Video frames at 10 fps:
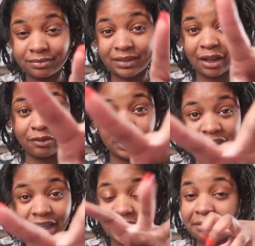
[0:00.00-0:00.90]
That
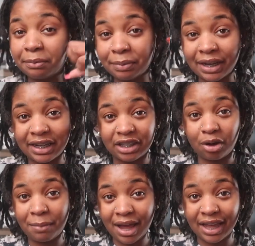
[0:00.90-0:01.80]
vision that keep replaying in your
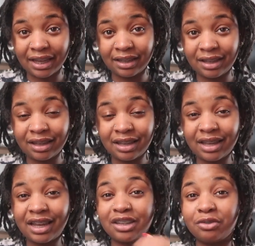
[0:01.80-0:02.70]
mind,
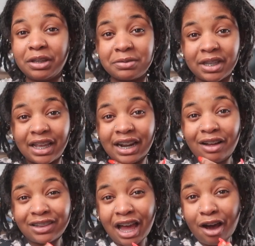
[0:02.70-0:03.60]
you keep saying it
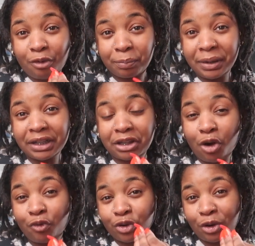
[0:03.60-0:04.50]
out loud or repeatedly
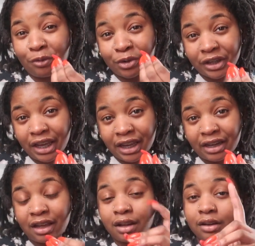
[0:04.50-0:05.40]
over and over
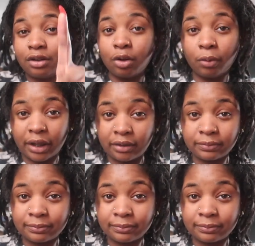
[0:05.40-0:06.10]
again, do it.